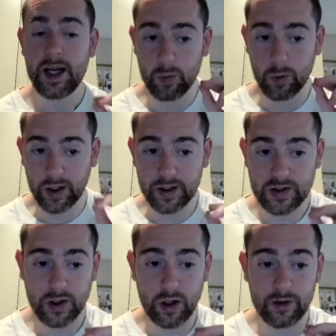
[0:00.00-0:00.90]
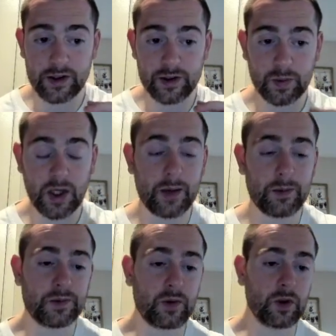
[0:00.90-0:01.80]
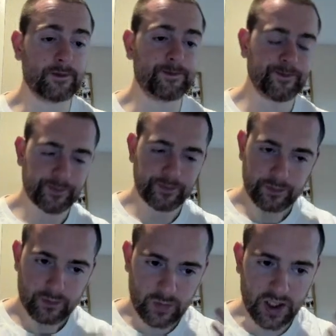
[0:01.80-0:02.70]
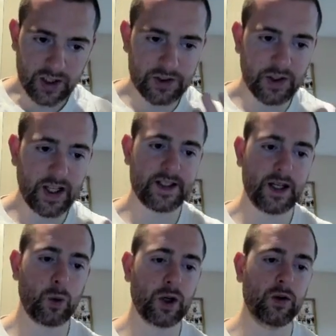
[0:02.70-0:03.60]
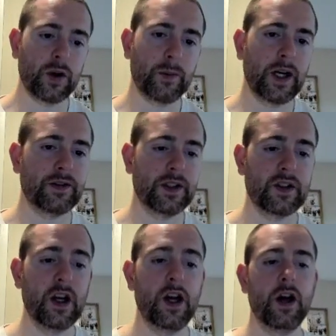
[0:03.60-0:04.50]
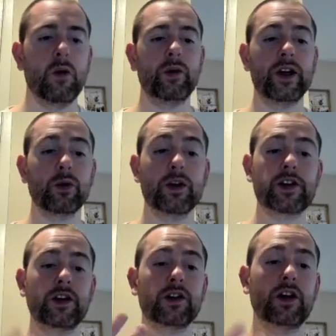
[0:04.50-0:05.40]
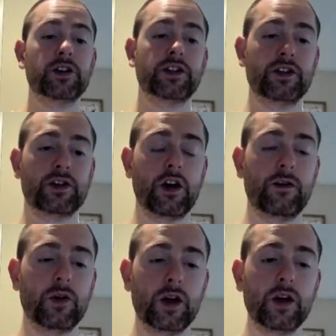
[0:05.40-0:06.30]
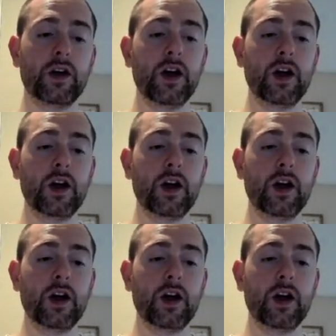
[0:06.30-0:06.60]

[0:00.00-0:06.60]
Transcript: And we're going to solve those problems for them. So that's how we're going about this. When we originally launched this software,